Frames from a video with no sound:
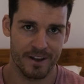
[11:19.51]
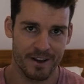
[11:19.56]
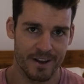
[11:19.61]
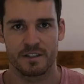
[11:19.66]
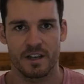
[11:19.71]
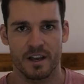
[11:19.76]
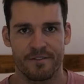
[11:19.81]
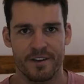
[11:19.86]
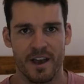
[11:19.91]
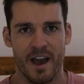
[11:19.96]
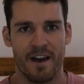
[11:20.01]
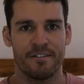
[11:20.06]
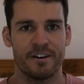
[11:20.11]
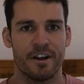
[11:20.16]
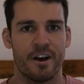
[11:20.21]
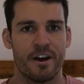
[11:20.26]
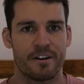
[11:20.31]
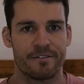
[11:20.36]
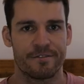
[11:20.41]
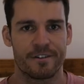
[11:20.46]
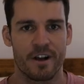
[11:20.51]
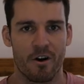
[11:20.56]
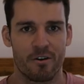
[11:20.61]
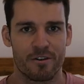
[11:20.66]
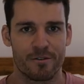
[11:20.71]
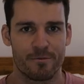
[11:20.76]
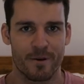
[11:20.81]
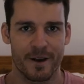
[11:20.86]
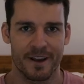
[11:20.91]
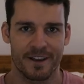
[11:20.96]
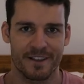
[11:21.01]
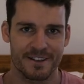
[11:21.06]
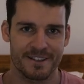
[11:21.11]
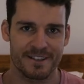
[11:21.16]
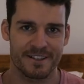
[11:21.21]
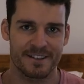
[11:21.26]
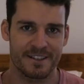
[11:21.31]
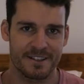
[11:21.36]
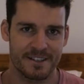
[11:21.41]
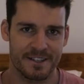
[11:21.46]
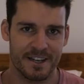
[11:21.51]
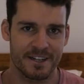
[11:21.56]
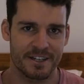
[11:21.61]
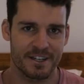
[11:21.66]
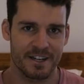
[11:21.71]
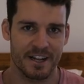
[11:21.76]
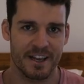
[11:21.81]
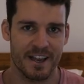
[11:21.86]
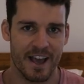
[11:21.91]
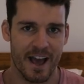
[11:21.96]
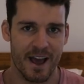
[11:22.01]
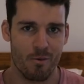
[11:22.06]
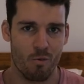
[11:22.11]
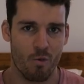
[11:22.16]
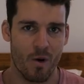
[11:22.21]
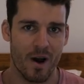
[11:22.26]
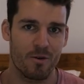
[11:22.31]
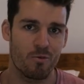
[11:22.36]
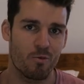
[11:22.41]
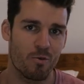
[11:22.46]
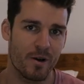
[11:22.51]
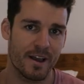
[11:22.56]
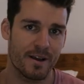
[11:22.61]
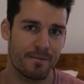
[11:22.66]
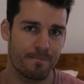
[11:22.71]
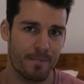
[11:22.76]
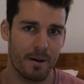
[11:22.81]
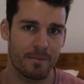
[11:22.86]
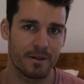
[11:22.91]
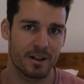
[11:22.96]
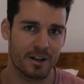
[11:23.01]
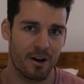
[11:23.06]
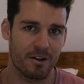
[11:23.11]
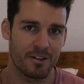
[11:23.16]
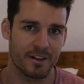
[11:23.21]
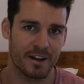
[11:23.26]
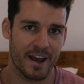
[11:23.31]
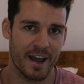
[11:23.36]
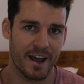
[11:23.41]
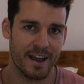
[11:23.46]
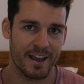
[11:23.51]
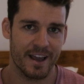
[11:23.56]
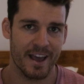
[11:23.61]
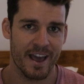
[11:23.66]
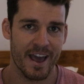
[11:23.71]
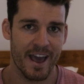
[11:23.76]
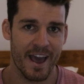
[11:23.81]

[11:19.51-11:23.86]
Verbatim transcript: So if you haven't heard of Golden Week, this is essentially a one week public holiday,